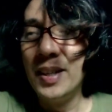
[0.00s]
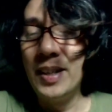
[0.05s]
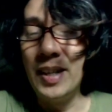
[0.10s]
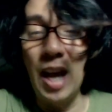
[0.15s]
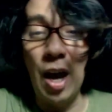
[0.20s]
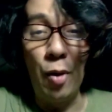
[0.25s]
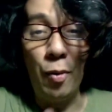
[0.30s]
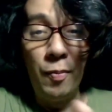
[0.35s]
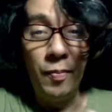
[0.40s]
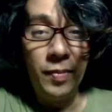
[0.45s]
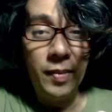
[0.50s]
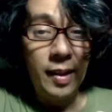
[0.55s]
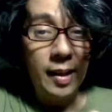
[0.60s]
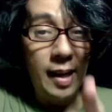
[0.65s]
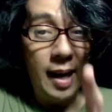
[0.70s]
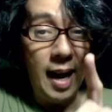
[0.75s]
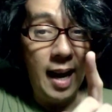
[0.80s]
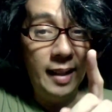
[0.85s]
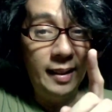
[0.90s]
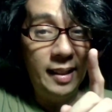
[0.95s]
Now,
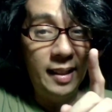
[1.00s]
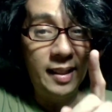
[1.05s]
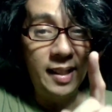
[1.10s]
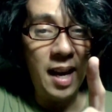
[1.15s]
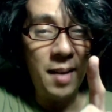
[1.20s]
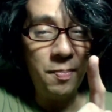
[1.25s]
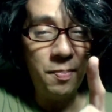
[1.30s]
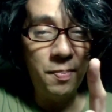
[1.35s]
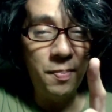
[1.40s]
I did not.